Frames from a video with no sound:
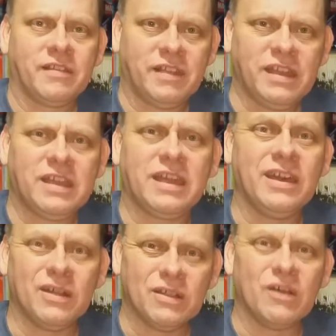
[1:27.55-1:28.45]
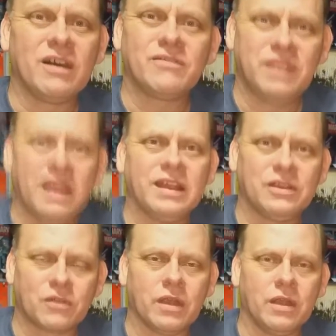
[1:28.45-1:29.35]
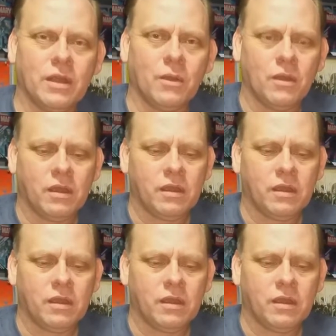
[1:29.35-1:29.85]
they kill off Danny Trejo.